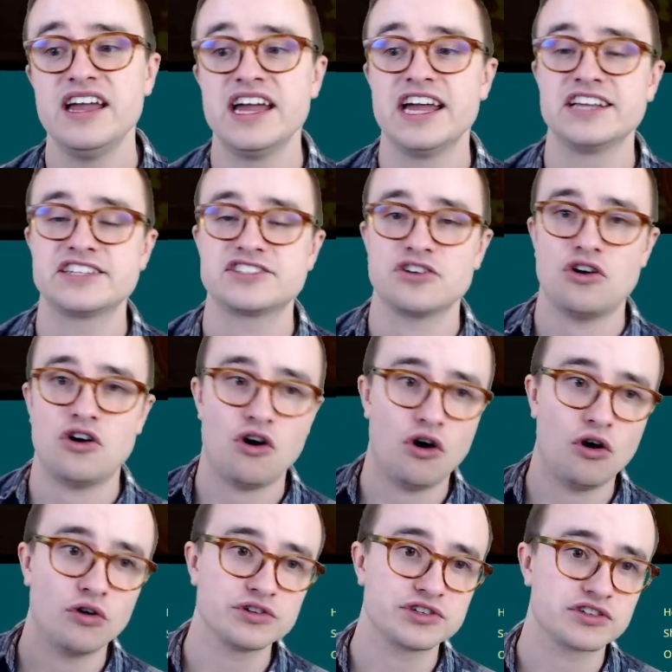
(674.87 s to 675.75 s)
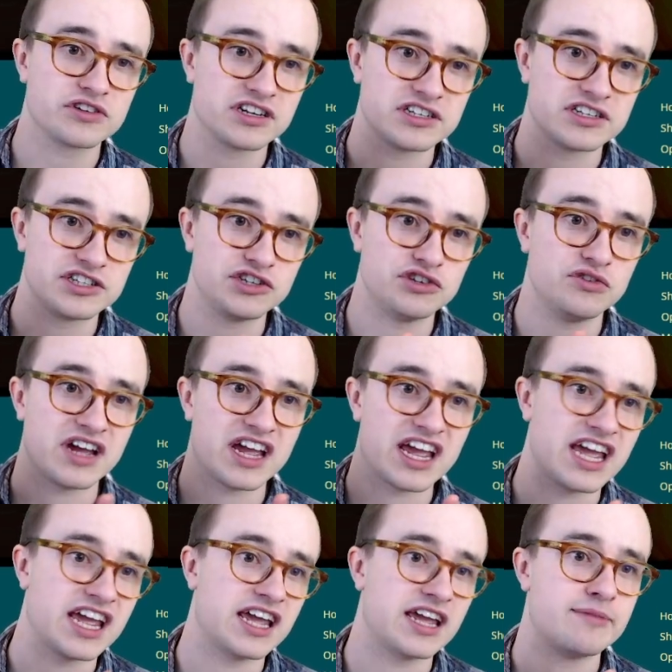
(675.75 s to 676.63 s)
it's also going to do
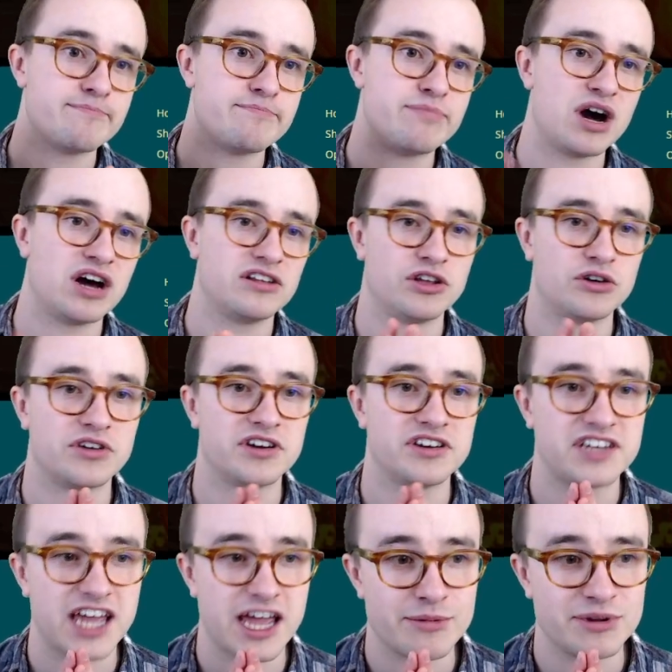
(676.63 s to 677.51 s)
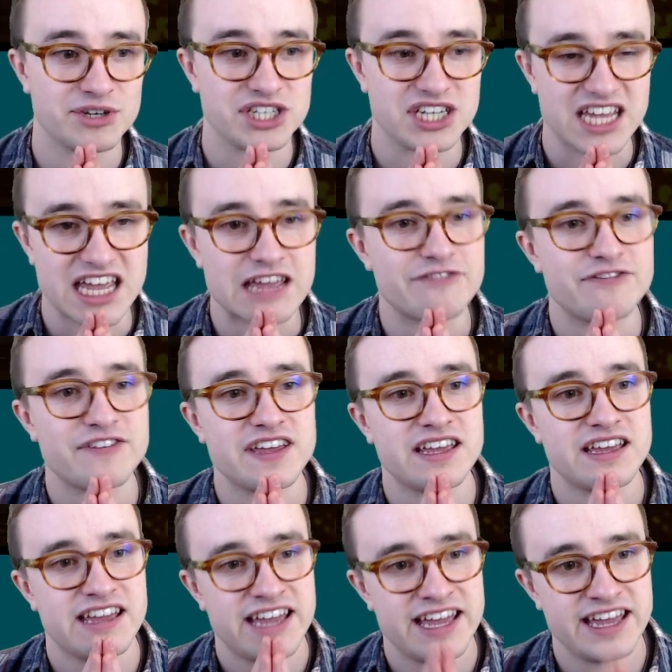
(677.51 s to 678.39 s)
a buttload of damage if
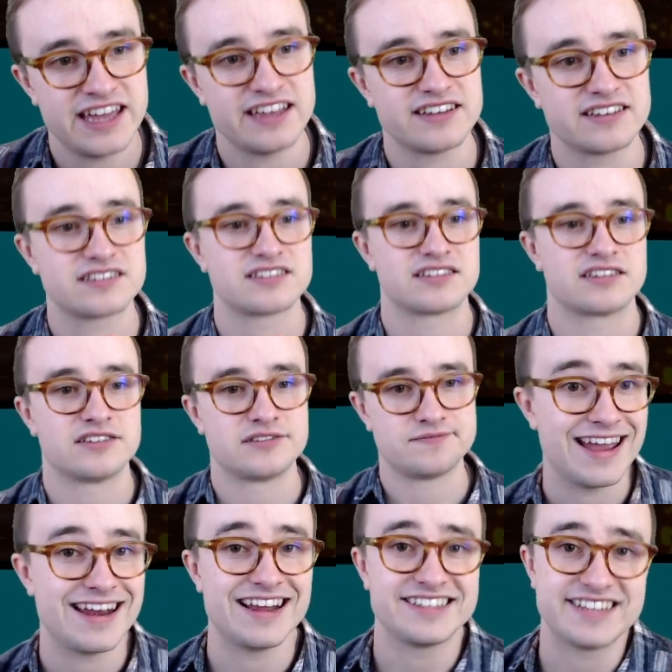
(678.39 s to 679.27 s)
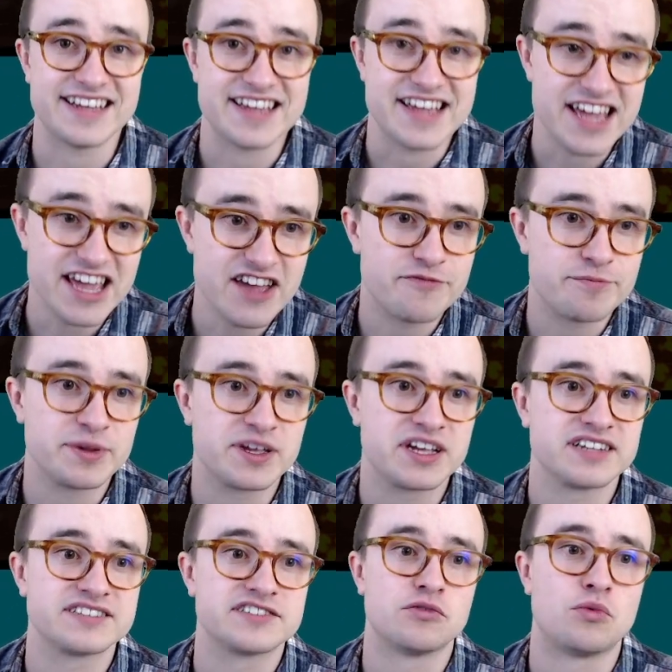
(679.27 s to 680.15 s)
it hits. And I say if
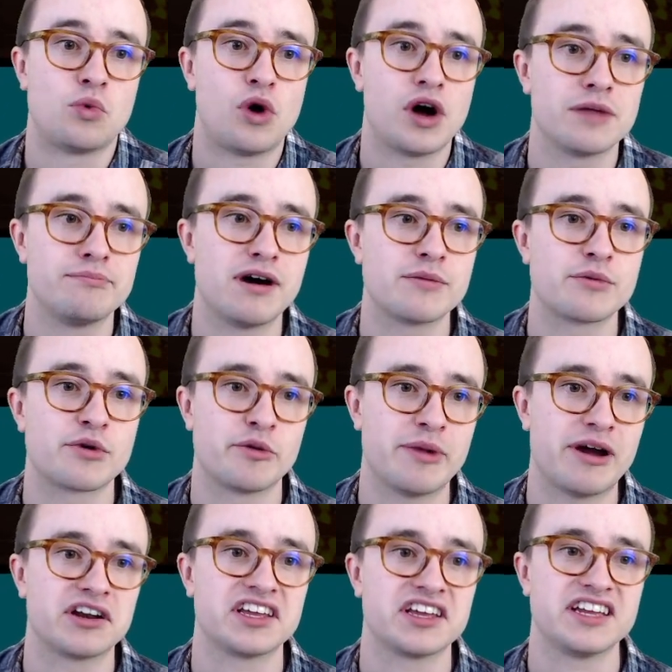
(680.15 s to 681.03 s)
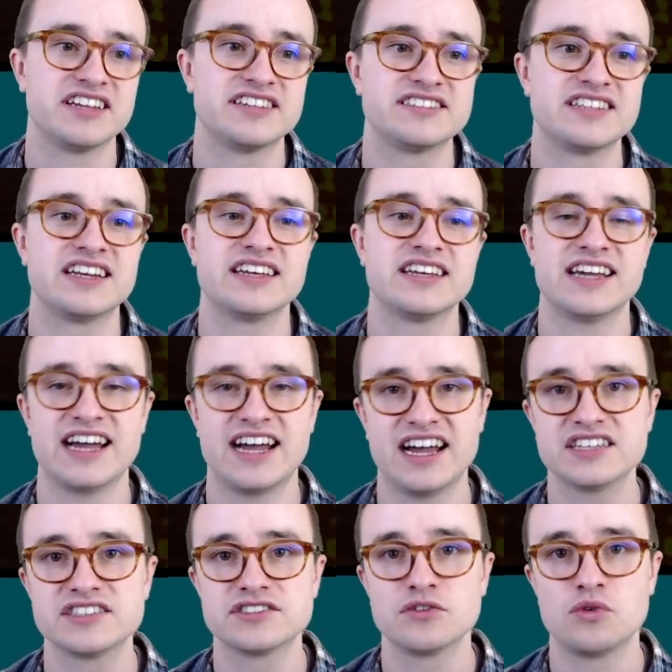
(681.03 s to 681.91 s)
because the one bummer about it is that it
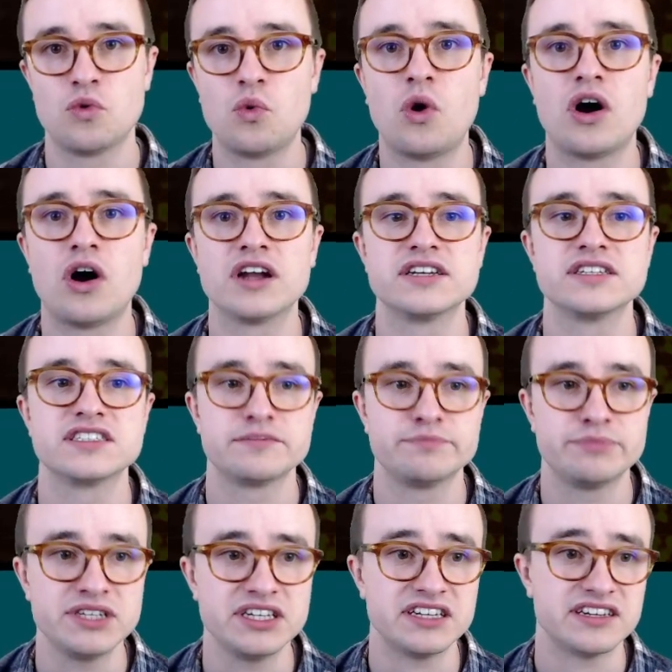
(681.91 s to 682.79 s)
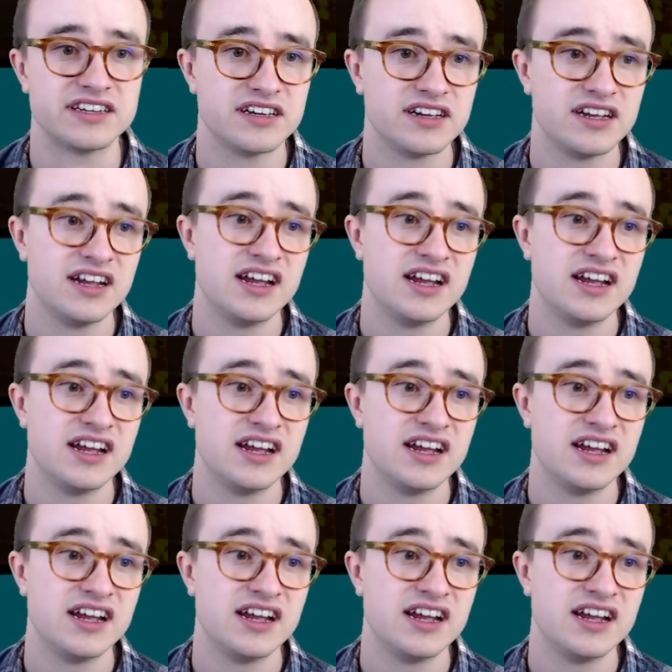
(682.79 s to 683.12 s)
has 1 speed.